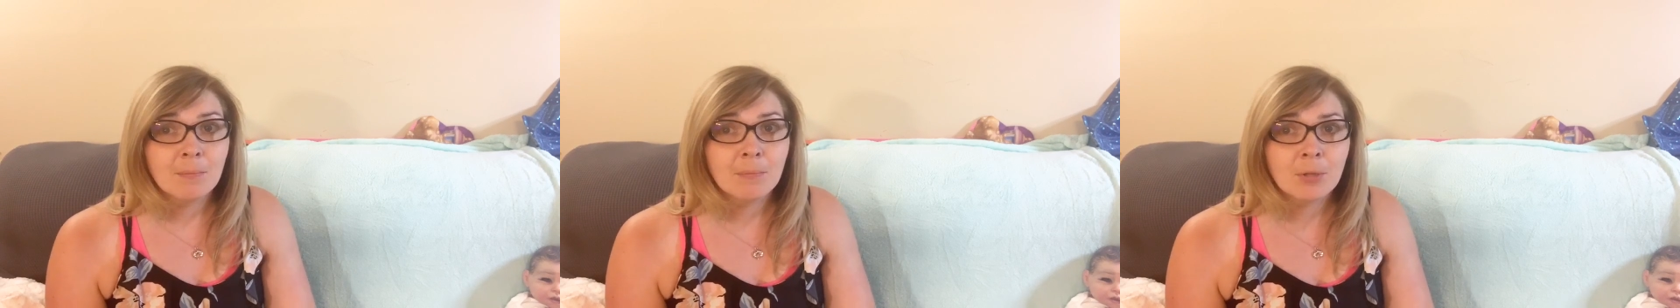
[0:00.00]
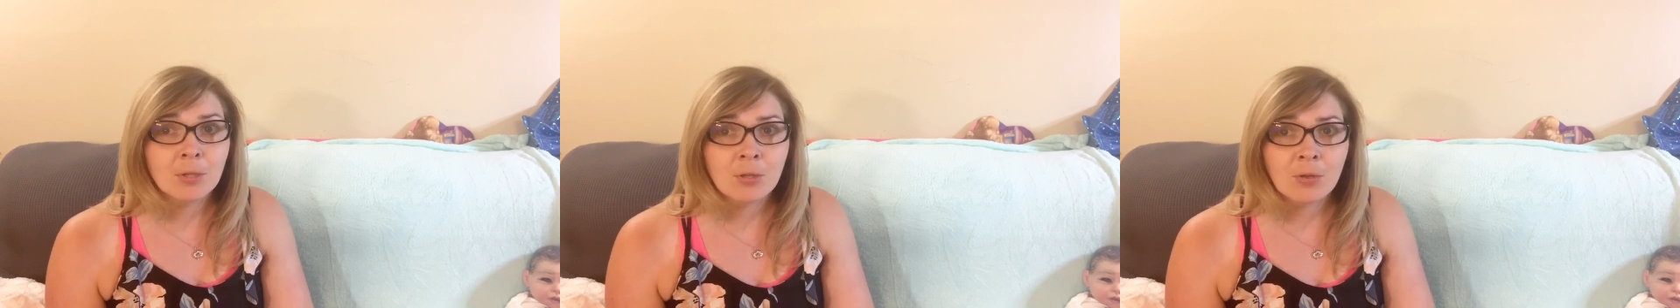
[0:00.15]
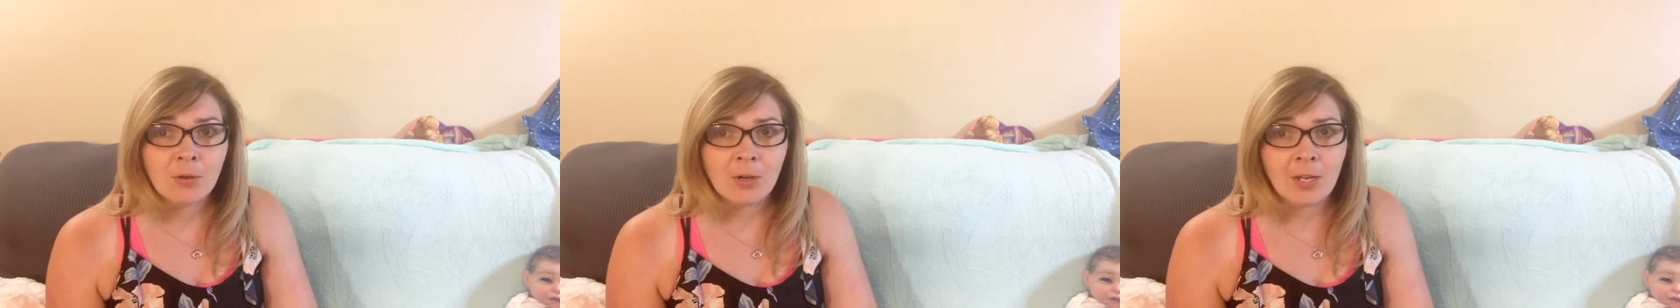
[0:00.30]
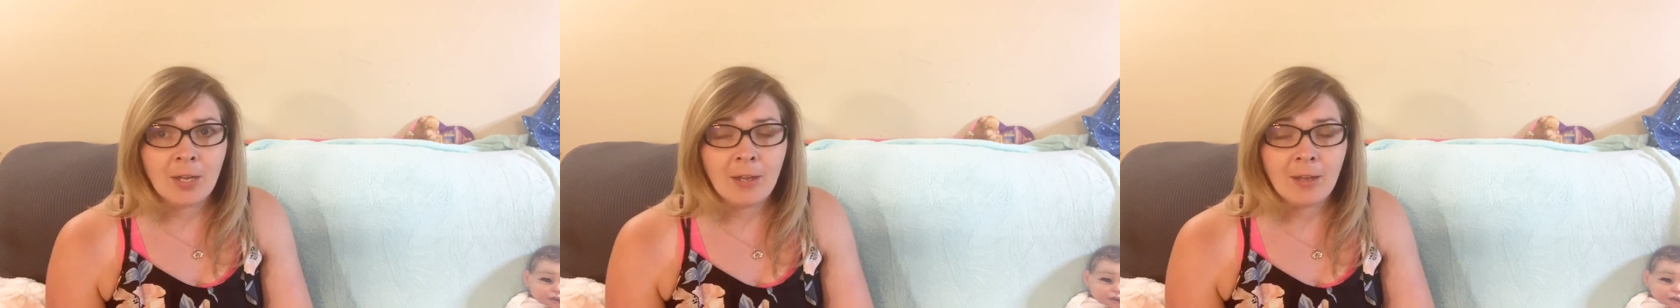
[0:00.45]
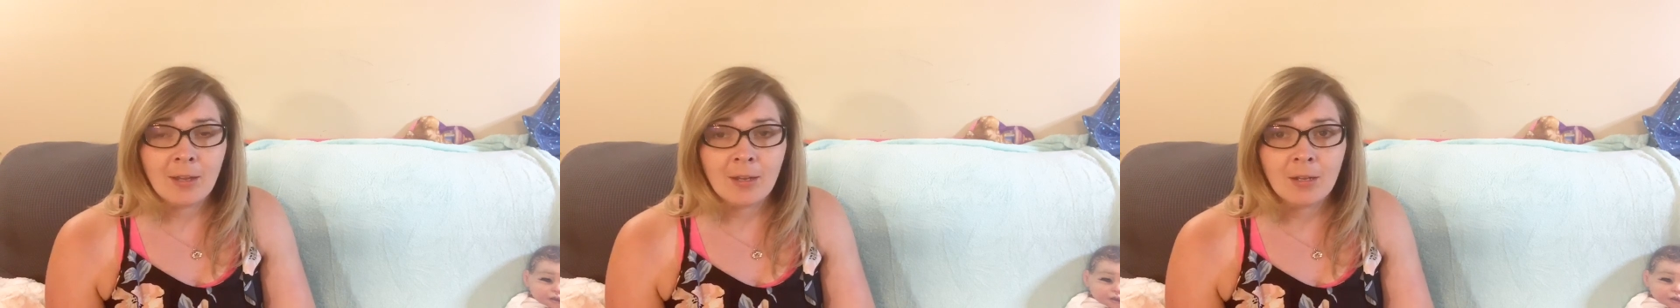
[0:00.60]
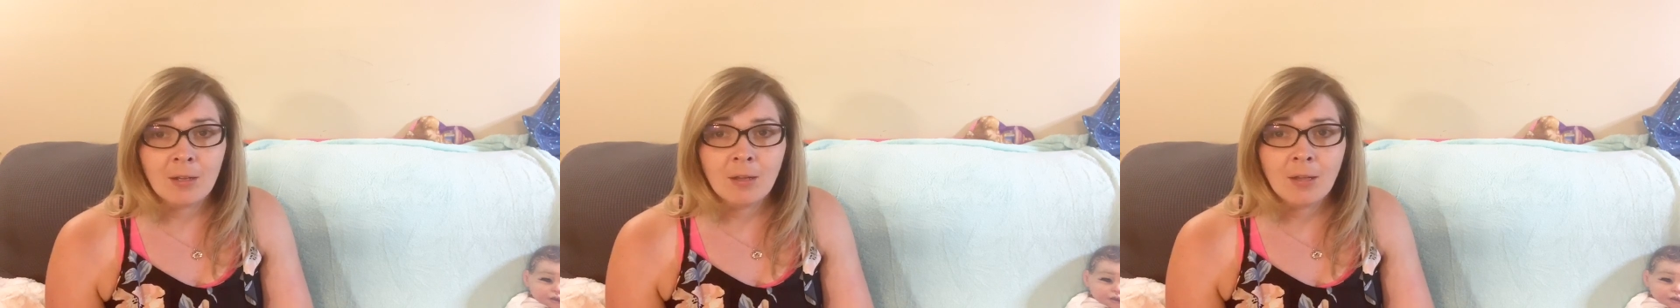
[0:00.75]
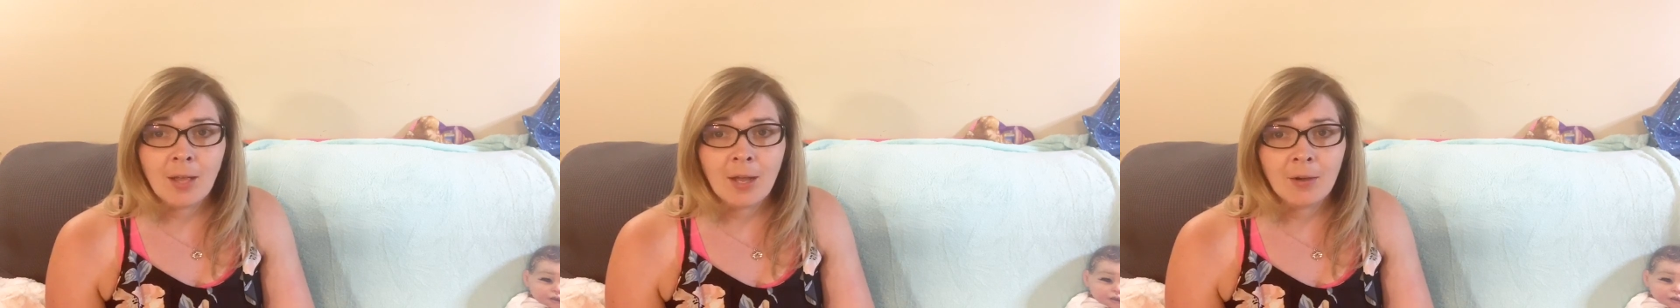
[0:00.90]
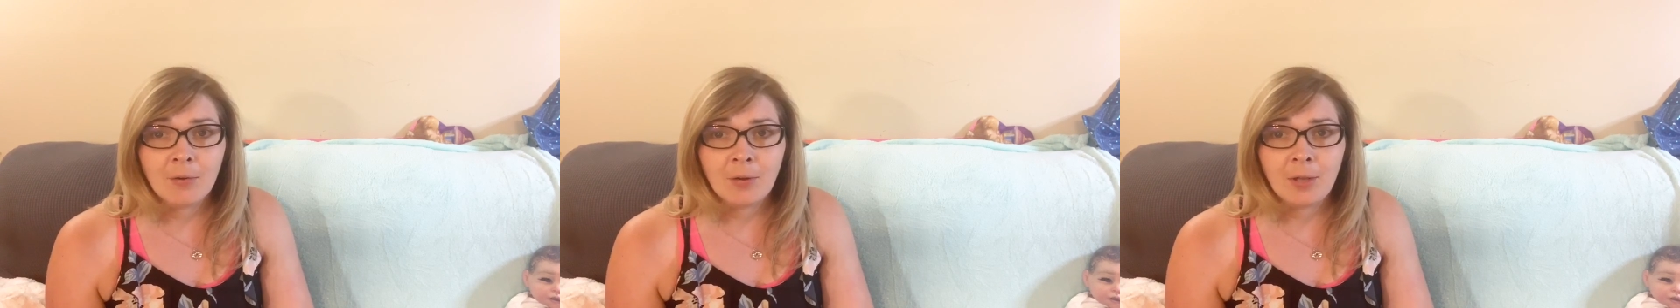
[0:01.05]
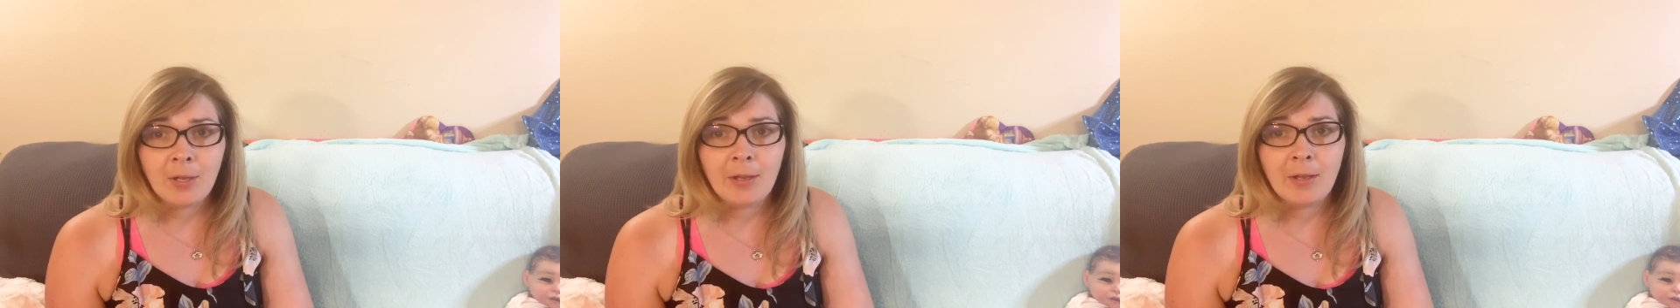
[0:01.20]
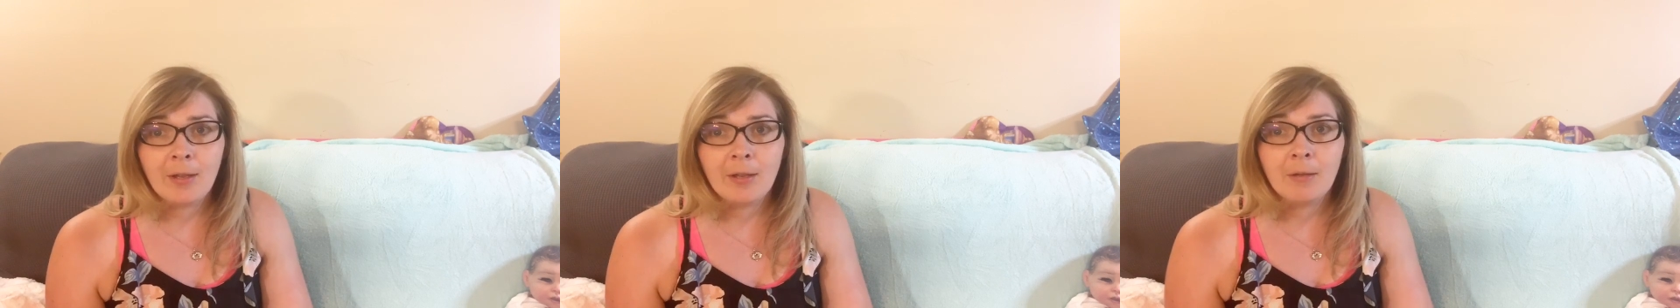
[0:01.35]
blurry and
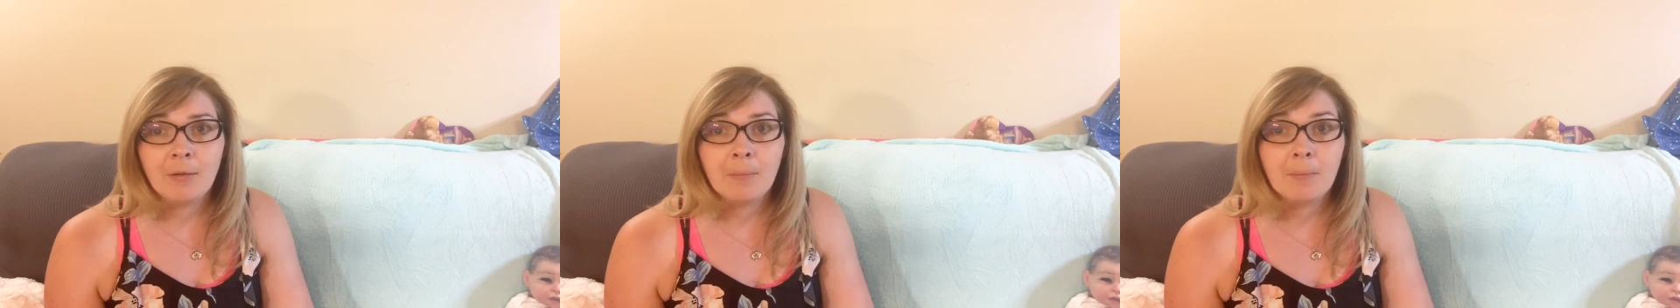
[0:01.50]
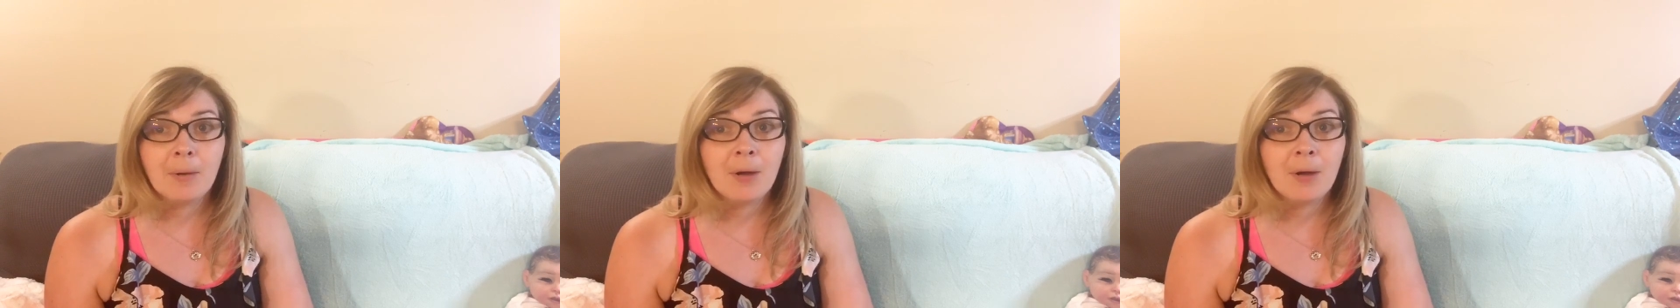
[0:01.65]
cloudy,